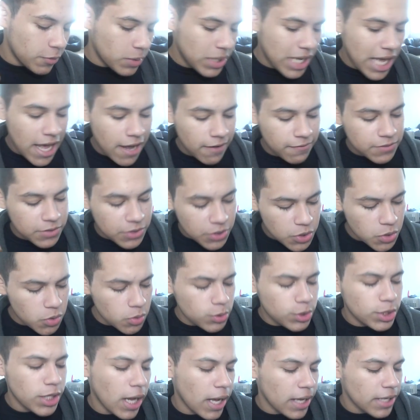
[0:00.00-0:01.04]
We have
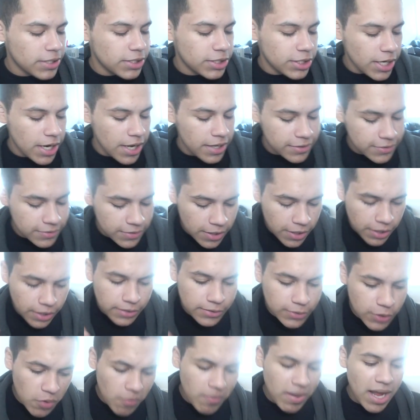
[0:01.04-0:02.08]
two giant chests,
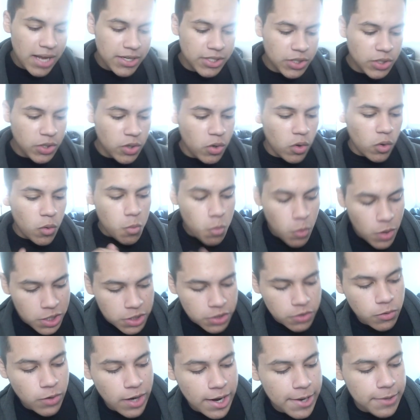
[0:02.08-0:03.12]
two magical,
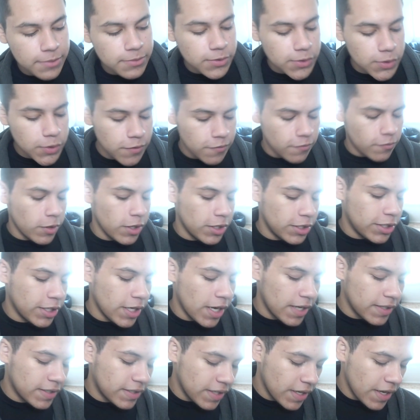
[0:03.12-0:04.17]
one crown, two free
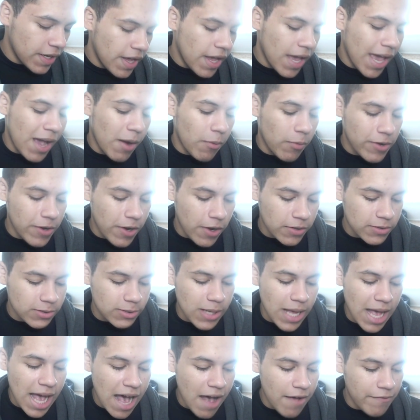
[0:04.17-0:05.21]
chests, and we
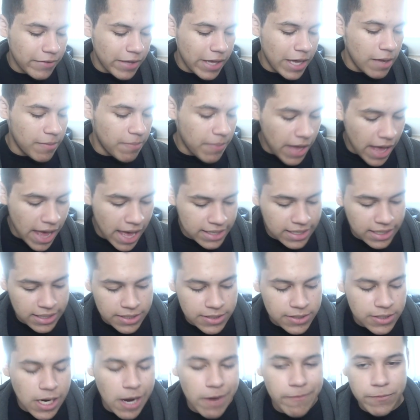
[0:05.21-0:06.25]
also have a pack in the
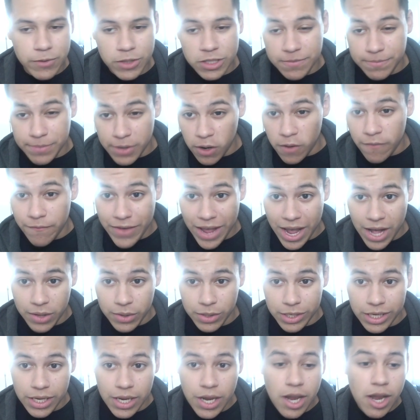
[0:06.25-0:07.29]
shop for Spell
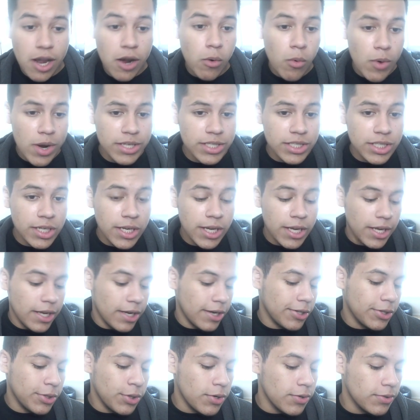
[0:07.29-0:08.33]
Valley, which
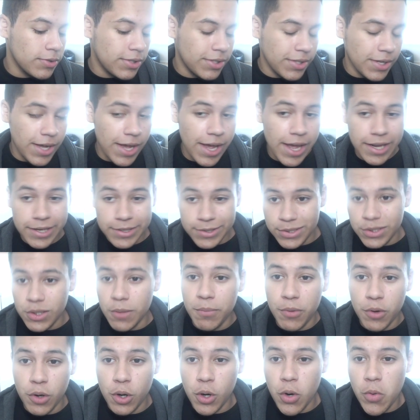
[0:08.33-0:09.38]
includes a
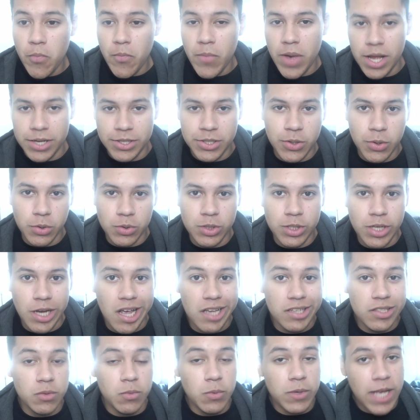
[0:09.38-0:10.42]
super magical
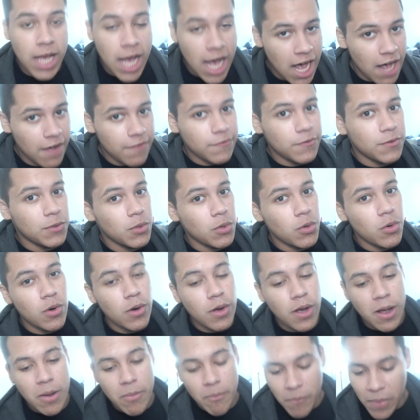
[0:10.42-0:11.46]
chest. We have to
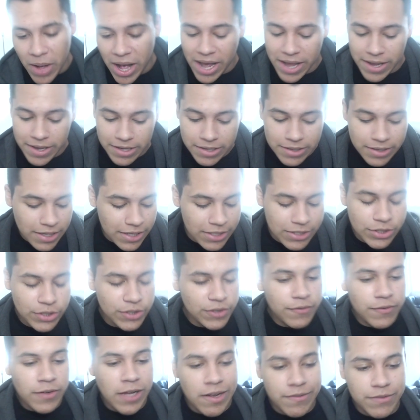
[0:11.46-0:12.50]
buy it. It's
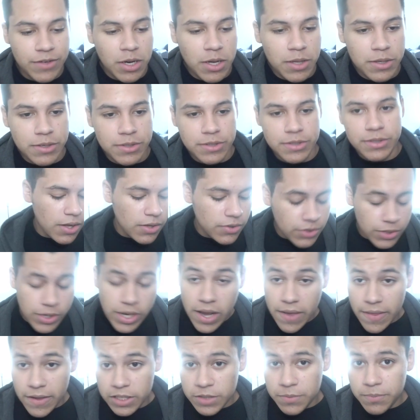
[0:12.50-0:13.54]
just $5. So
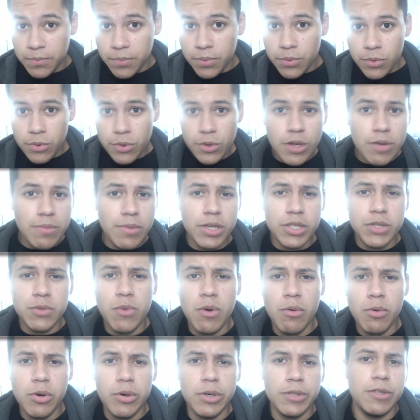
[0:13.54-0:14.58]
yeah, that's pretty much
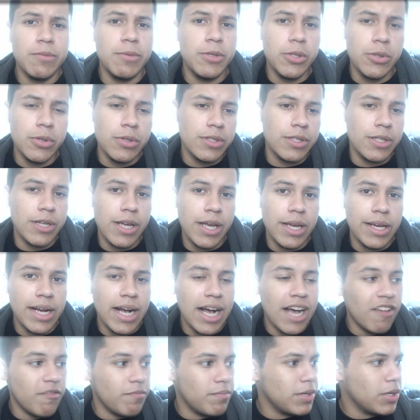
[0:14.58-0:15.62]
what we're going to be doing today.
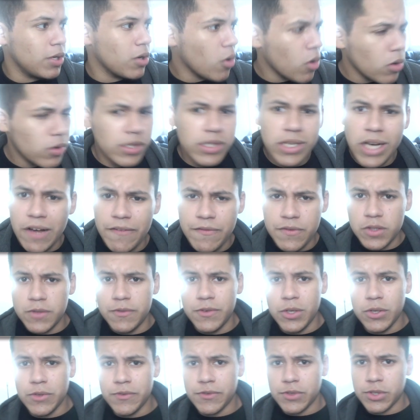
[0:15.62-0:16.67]
I've been holding off this
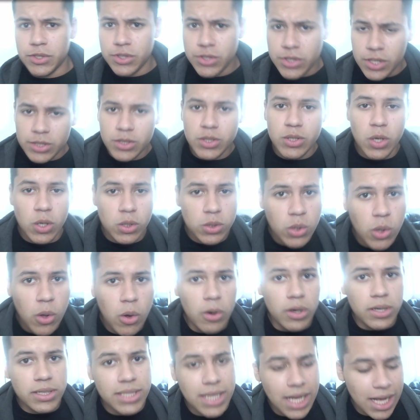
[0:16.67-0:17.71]
video for such a
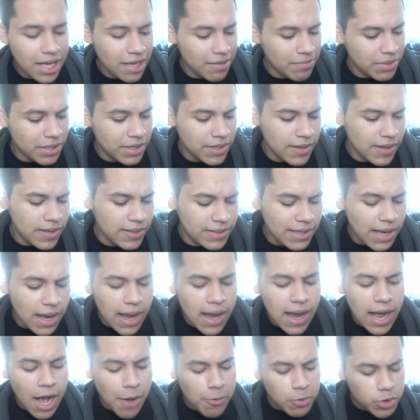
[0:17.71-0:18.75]
long time because
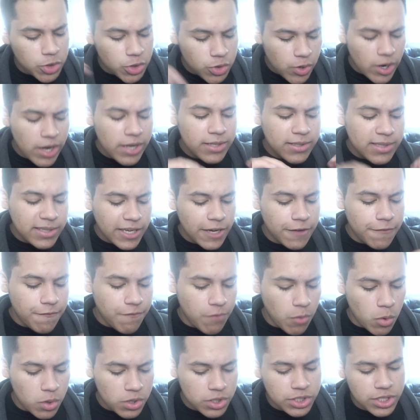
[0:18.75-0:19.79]
I was trying to get
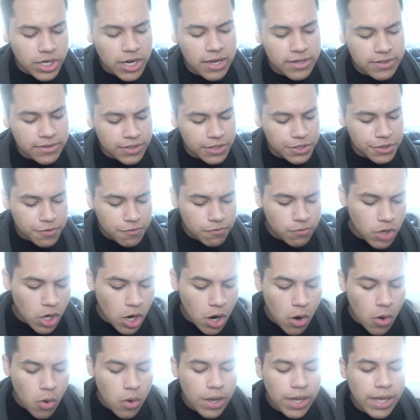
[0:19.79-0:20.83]
four chests in a
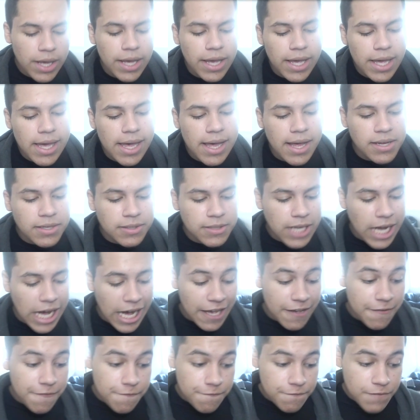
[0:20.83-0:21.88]
row and
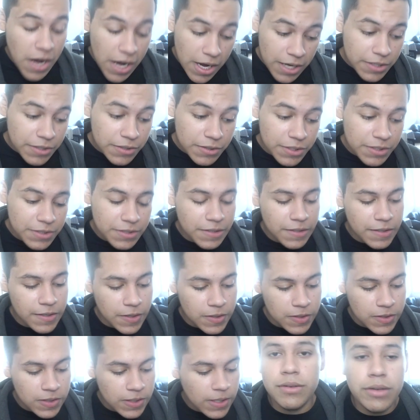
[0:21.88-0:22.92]
I finally did
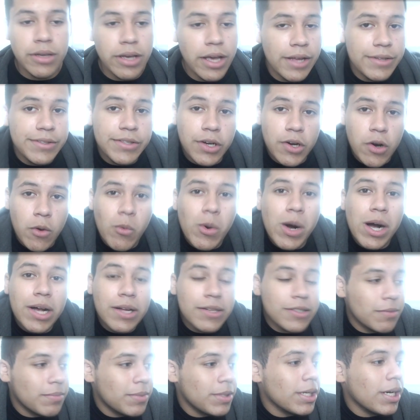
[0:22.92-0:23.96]
it. It took a
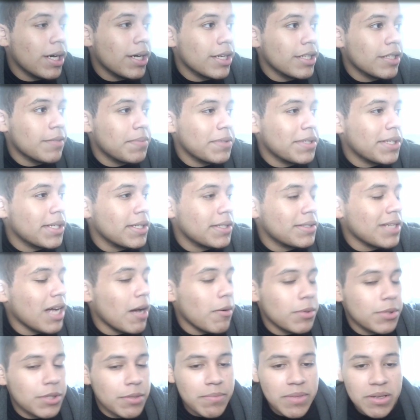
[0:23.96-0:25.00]
while to be honest because I
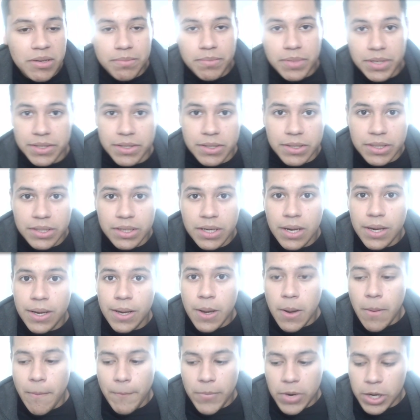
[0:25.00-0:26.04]
was a bit busy,
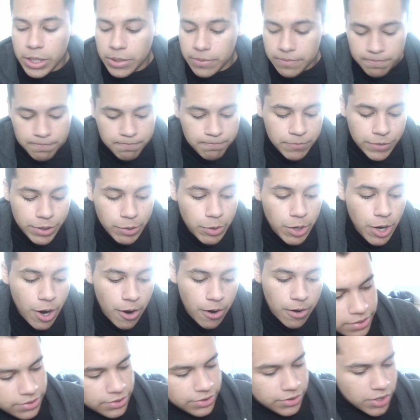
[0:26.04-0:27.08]
but here we
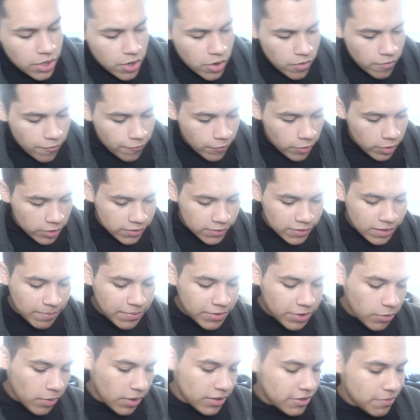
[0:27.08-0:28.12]
are. So, first up
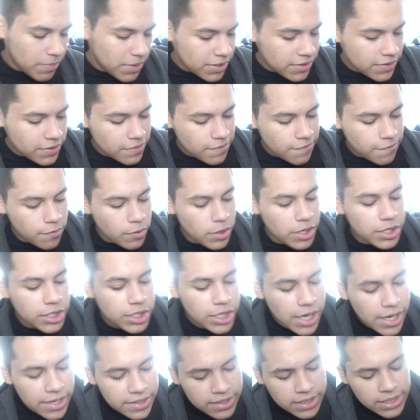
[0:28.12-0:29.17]
is going to be some free
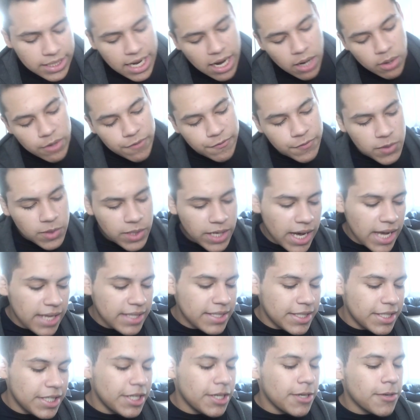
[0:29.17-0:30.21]
chests. Now, if you
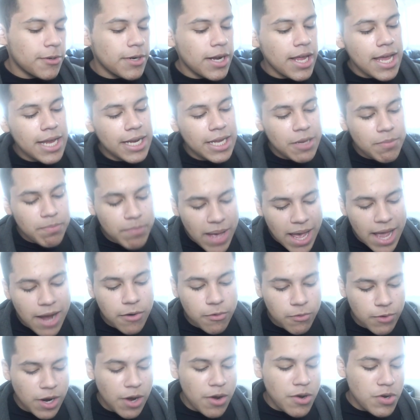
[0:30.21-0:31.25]
guys hear any
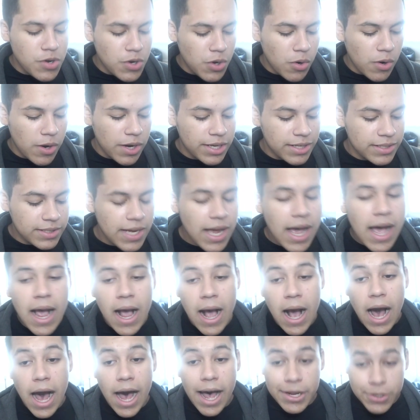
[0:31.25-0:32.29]
background noise,
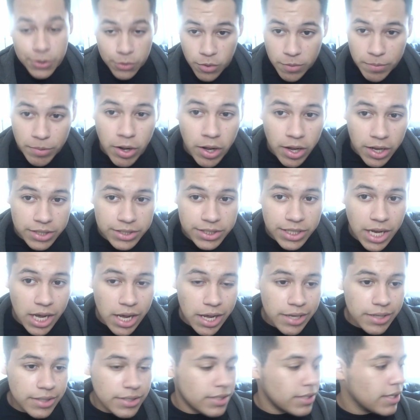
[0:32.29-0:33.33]
I do
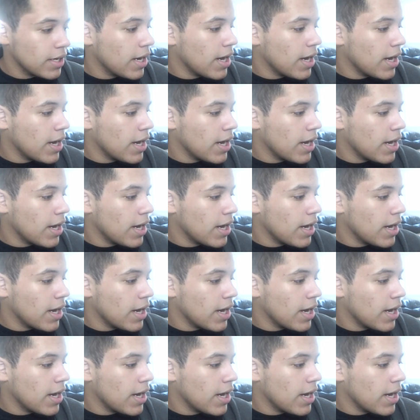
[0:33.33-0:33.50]
apologize.